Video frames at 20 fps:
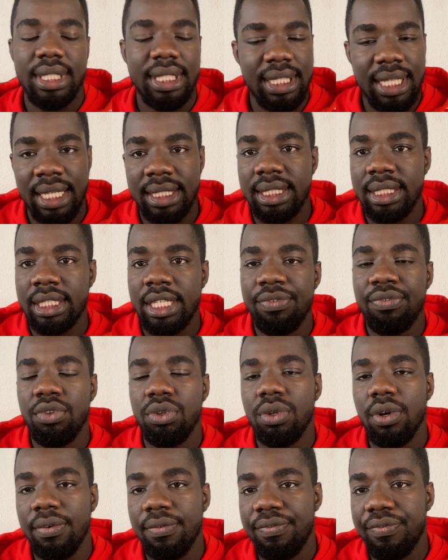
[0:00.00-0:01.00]
That is if you
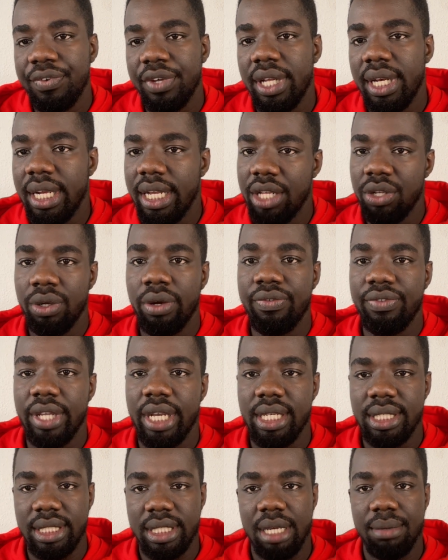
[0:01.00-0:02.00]
don't fail any of the
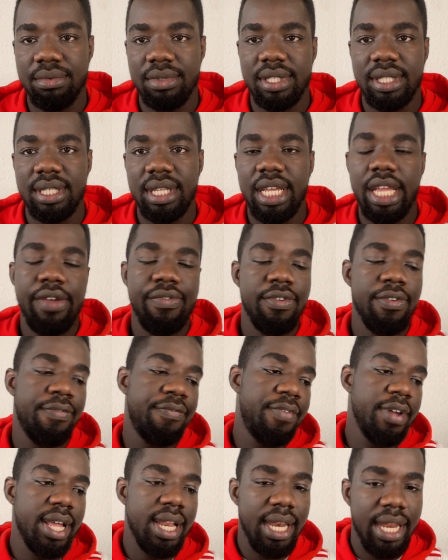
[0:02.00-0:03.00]
exams. If you
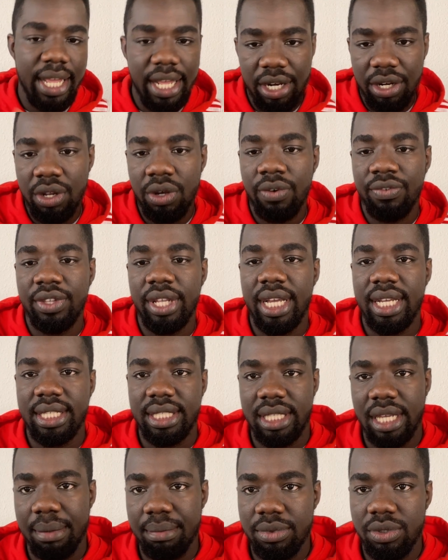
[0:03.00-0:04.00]
fail any of the
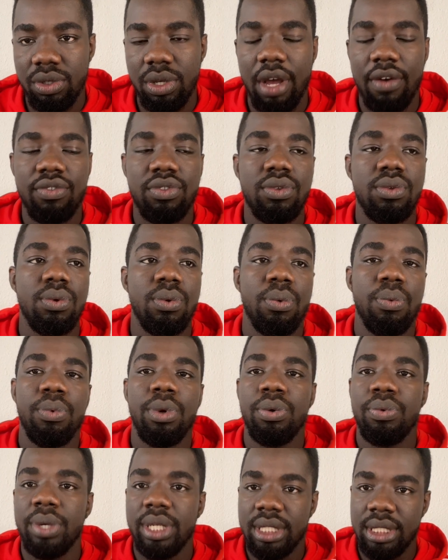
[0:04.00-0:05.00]
exams, you have to
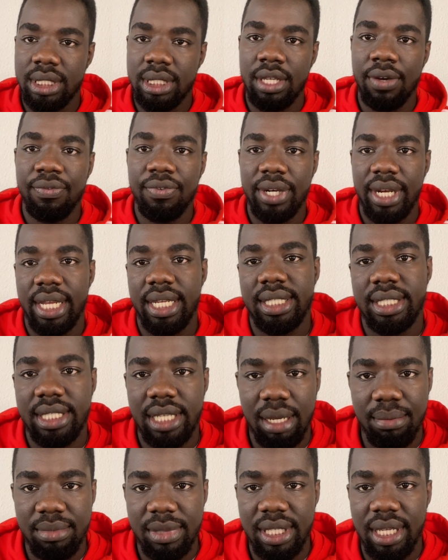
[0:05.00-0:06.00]
re-register for the
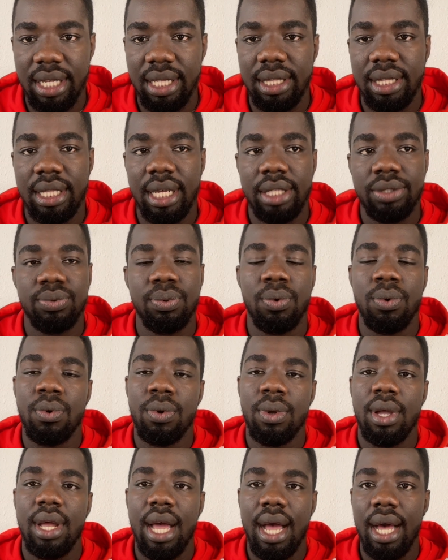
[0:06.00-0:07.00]
exams, and that will
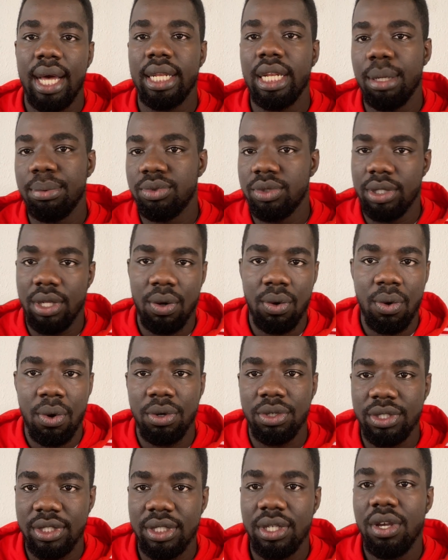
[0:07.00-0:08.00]
add up to the
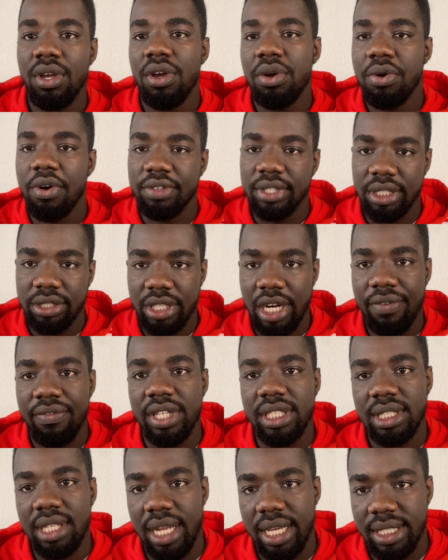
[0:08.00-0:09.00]
cost of the
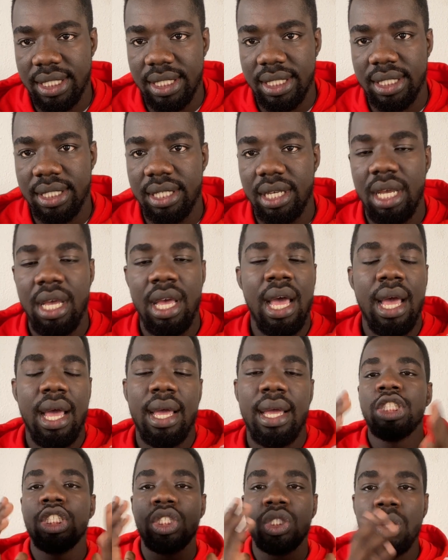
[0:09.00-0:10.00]
driver's license.
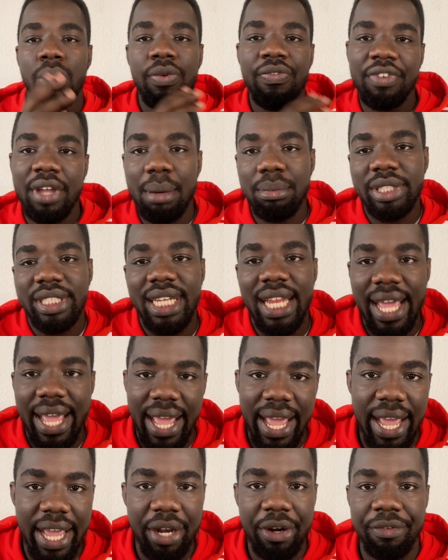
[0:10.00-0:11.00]
So we've come to the
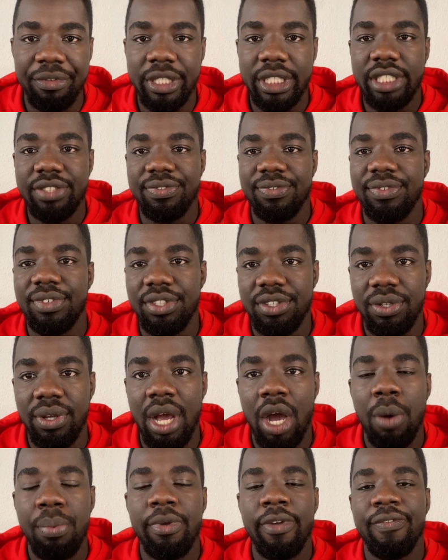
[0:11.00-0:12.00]
end of this video. I
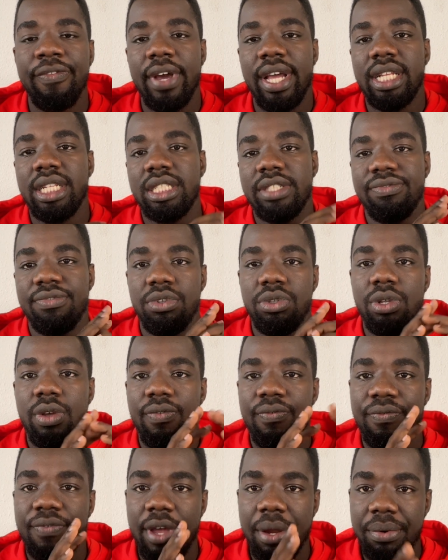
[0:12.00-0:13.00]
hope you find this video
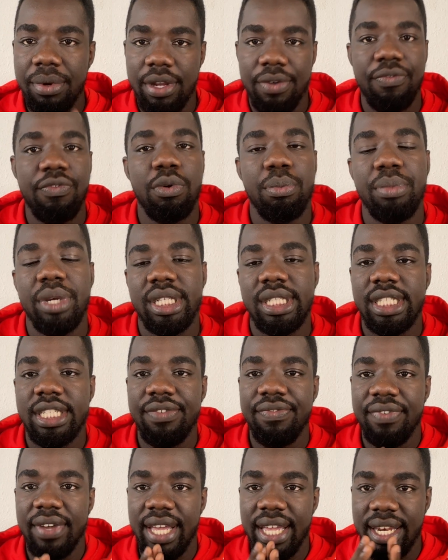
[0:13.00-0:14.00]
very
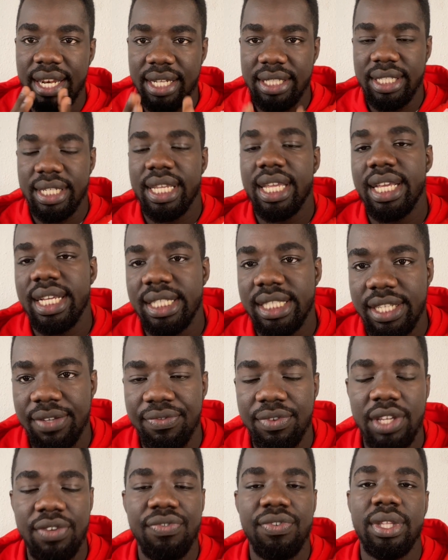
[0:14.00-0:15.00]
informative and educative.
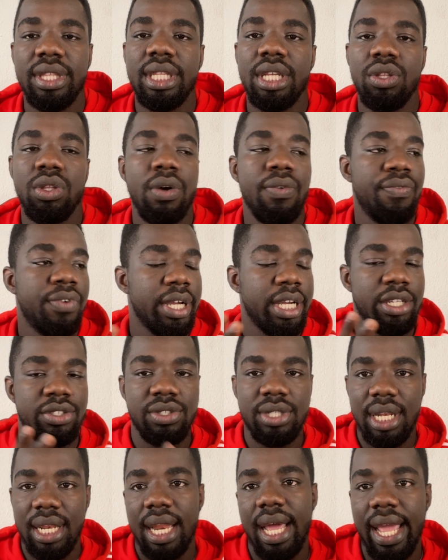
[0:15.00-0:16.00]
If you did, don't forget
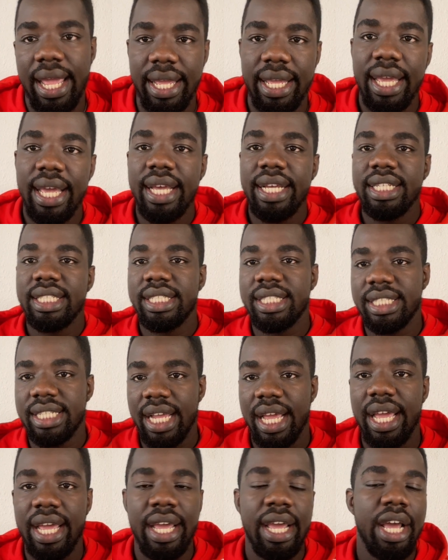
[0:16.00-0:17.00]
to like,
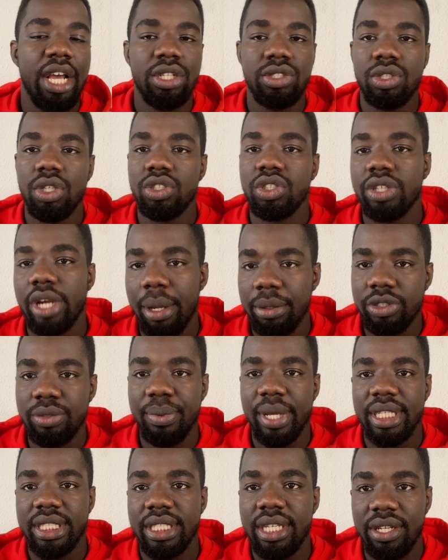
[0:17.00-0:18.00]
share, and subscribe to
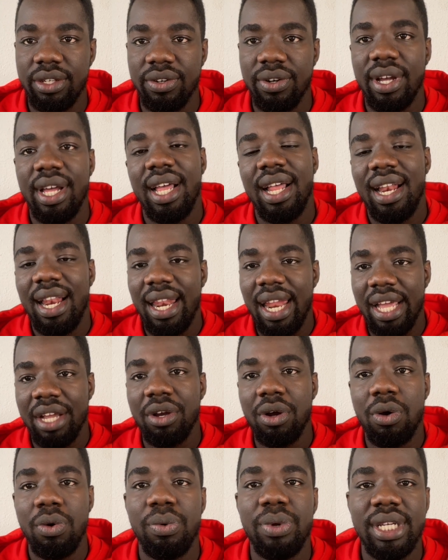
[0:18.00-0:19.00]
my channel. Like
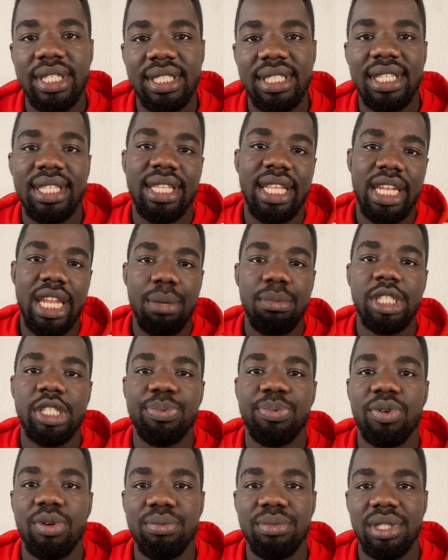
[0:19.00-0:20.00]
always, the name is
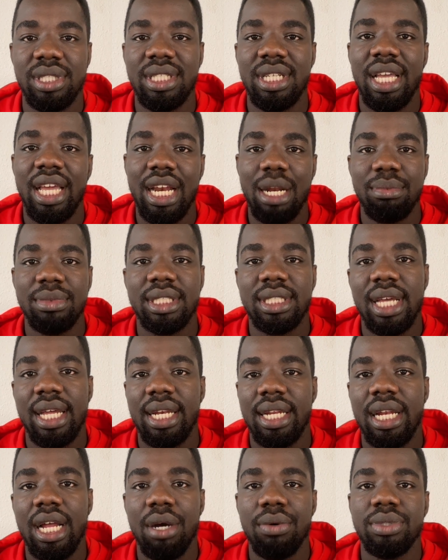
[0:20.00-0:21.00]
Promzy, and I'm
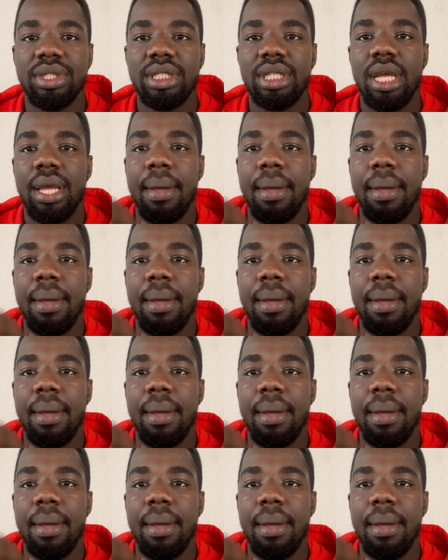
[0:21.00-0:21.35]
signing out.